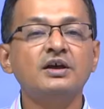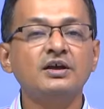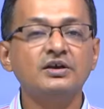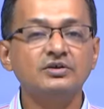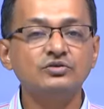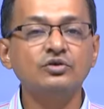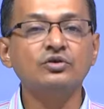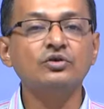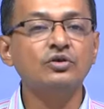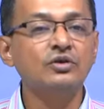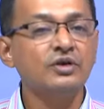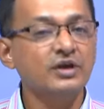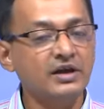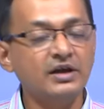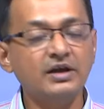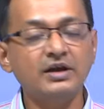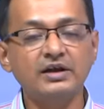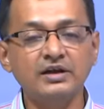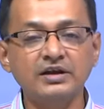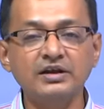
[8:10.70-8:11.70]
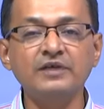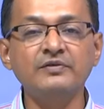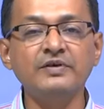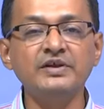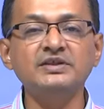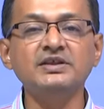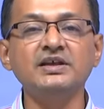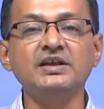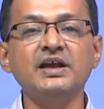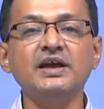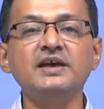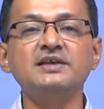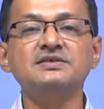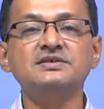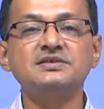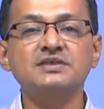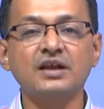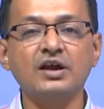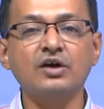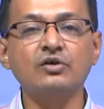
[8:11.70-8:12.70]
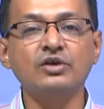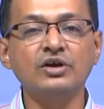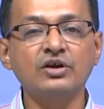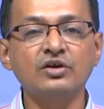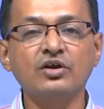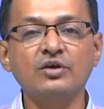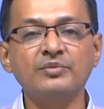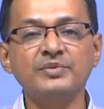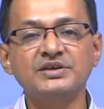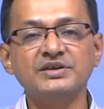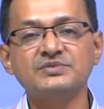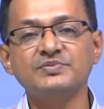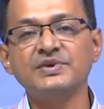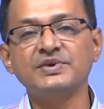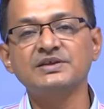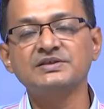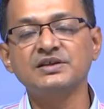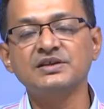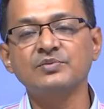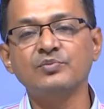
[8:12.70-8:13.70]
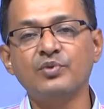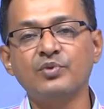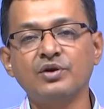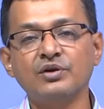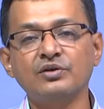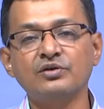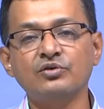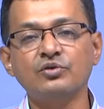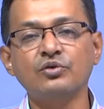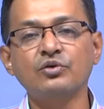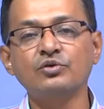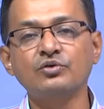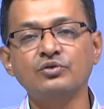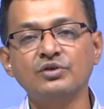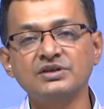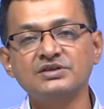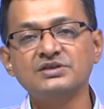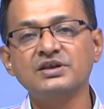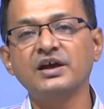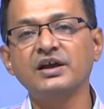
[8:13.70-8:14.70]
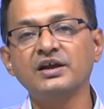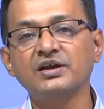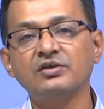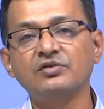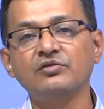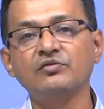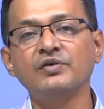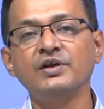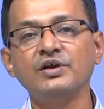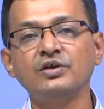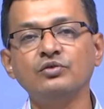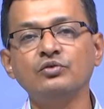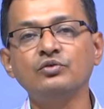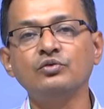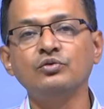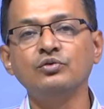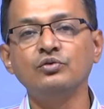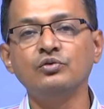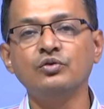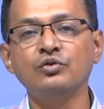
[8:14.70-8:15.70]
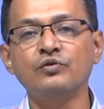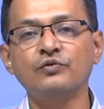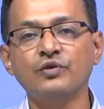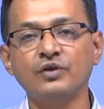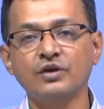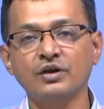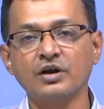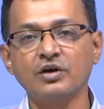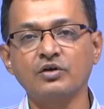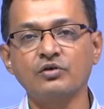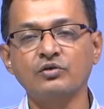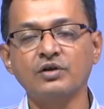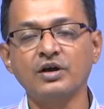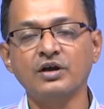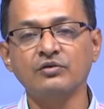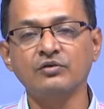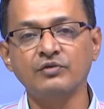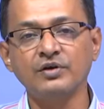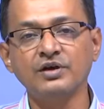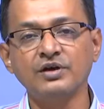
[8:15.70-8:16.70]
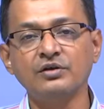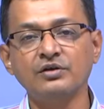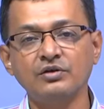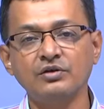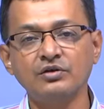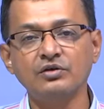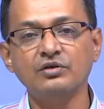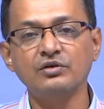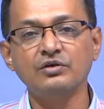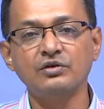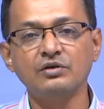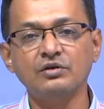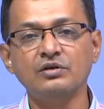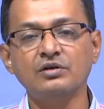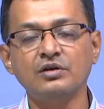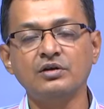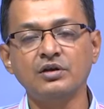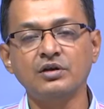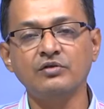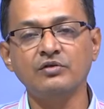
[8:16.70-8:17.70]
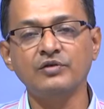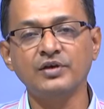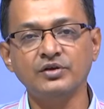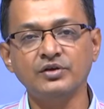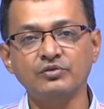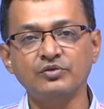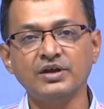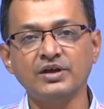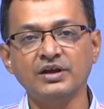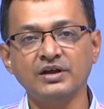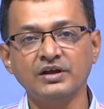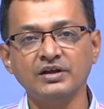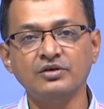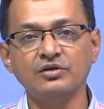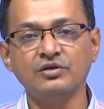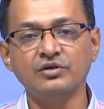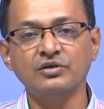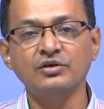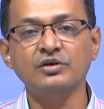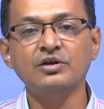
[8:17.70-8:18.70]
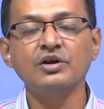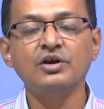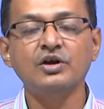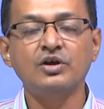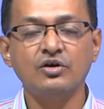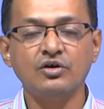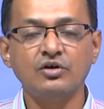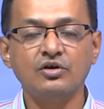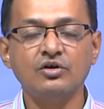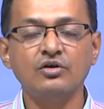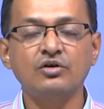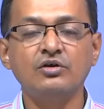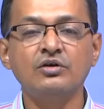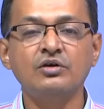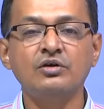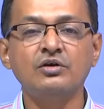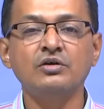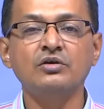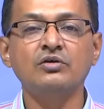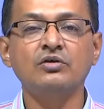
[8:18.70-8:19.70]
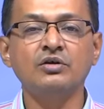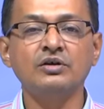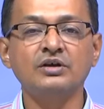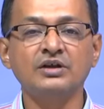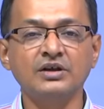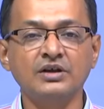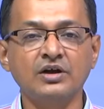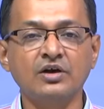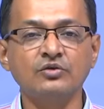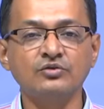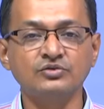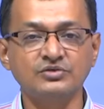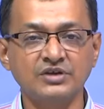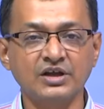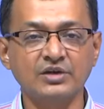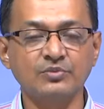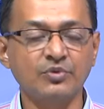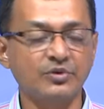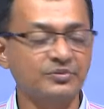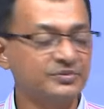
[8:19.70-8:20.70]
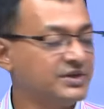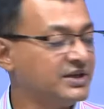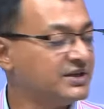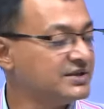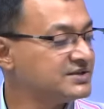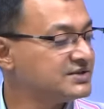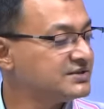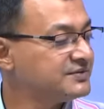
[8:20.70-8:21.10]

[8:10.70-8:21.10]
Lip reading: So, nevertheless, cloud economics plays an important role to decide when to go for cloud and when to take it on in-house type of things.